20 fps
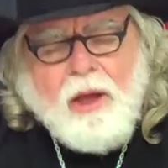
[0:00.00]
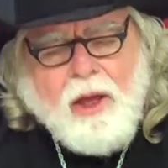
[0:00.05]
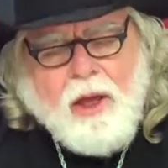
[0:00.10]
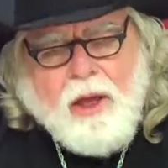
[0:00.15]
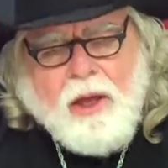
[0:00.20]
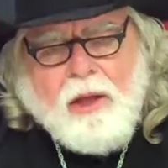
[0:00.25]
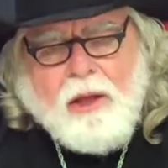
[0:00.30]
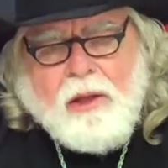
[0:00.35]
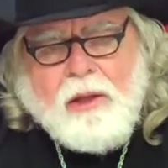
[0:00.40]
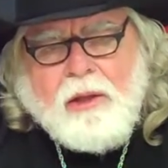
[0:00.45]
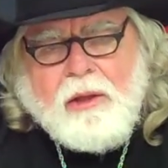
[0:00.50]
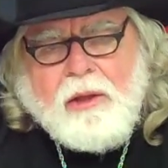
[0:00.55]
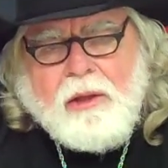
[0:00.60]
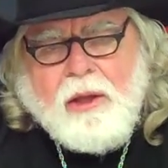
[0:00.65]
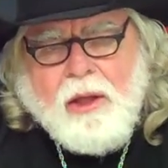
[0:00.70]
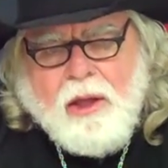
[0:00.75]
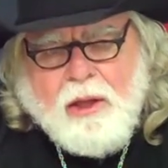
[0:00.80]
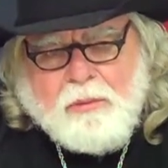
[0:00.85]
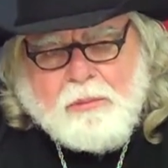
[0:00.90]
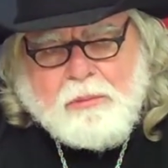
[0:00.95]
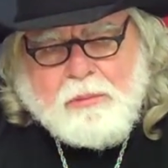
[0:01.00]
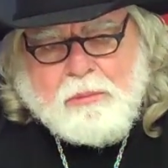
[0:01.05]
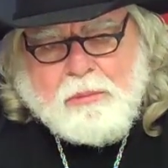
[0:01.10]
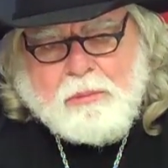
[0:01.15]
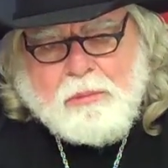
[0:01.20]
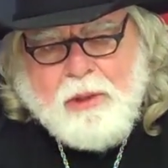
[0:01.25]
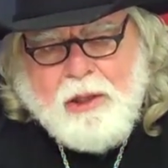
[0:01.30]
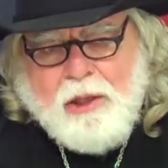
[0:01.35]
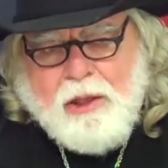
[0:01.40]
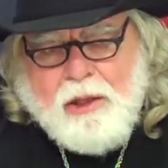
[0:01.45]
I
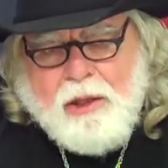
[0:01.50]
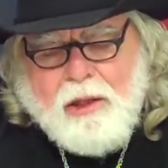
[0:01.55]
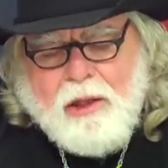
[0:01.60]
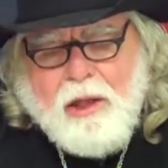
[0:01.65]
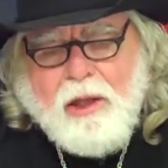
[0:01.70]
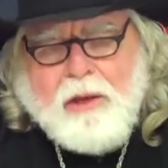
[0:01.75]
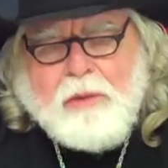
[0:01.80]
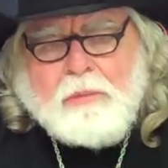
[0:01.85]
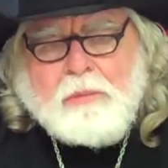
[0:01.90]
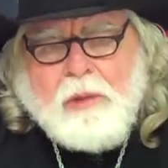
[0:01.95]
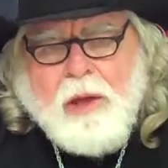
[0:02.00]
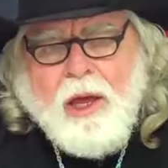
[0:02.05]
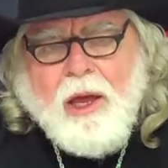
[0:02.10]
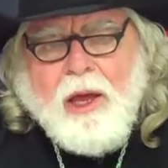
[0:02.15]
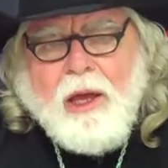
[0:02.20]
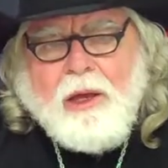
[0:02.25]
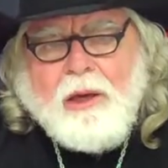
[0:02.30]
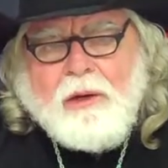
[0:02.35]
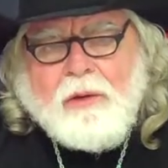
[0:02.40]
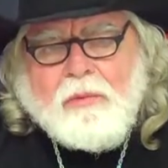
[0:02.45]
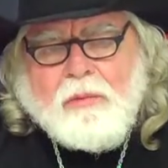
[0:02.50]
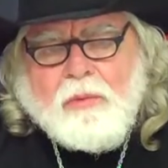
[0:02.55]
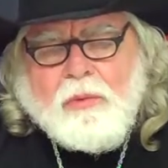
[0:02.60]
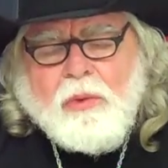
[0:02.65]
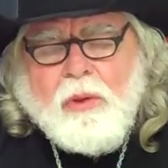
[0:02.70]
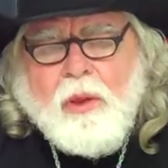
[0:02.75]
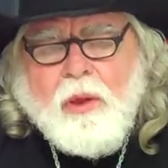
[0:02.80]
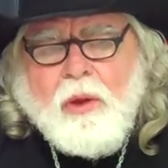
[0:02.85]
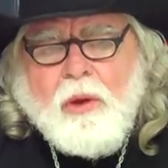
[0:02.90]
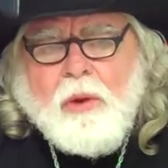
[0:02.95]
and me and mine,
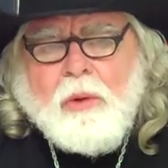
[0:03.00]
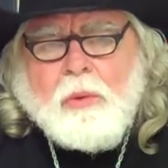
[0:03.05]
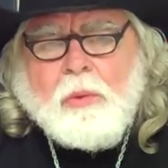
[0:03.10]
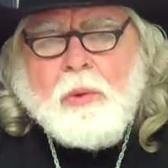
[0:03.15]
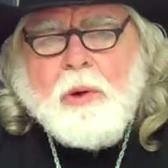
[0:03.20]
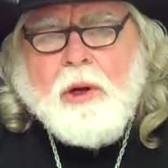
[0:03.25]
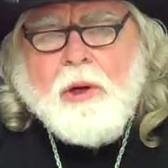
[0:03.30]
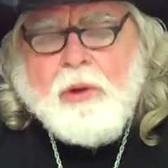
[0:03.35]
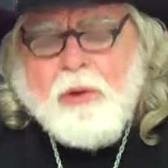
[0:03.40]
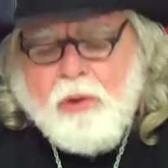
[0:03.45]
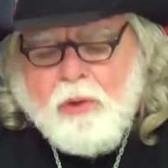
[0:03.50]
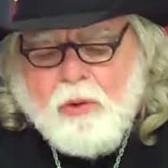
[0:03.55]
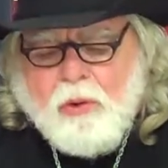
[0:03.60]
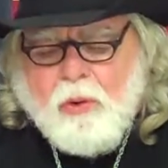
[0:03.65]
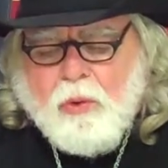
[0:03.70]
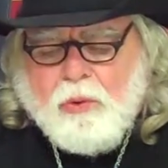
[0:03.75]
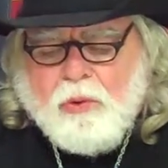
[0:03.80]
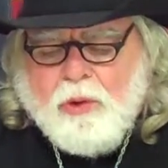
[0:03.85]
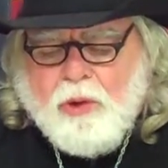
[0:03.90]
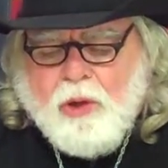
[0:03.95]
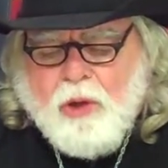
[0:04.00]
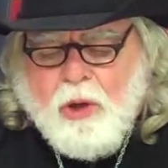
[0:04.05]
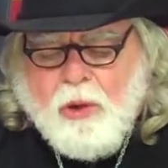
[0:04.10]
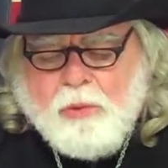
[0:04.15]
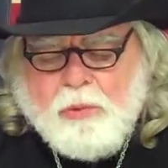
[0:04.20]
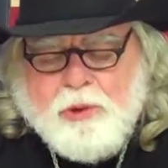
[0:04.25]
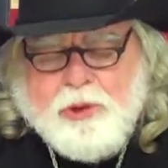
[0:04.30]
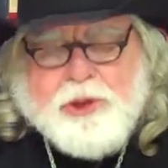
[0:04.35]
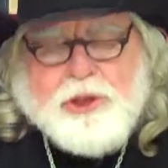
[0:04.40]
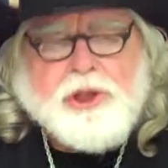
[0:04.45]
we are going to
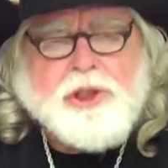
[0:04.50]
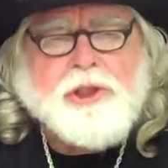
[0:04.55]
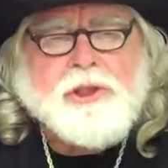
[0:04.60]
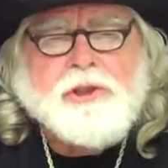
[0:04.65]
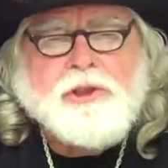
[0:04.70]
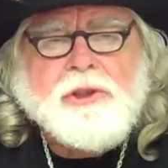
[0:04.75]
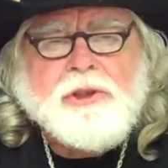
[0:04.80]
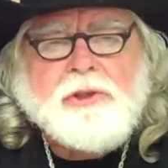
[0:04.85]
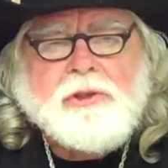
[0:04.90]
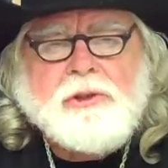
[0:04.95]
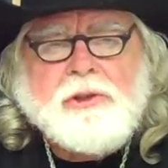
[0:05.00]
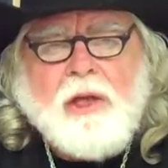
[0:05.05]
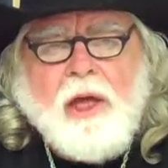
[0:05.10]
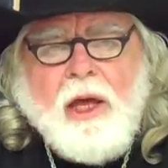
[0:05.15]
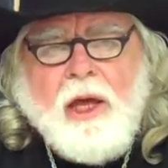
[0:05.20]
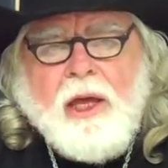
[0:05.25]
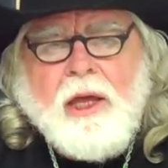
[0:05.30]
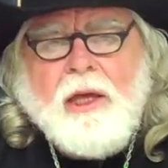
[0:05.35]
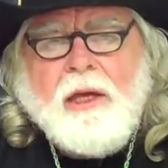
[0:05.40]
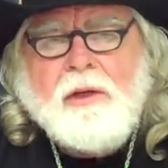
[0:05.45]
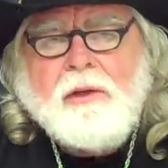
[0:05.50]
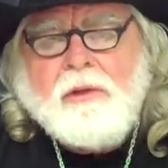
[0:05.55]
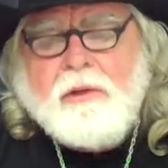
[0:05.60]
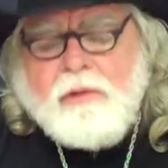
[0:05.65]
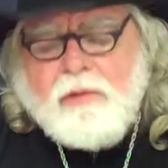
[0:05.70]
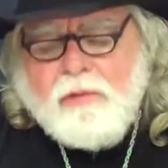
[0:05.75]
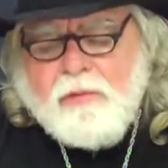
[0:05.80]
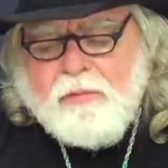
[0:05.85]
go with Jesus and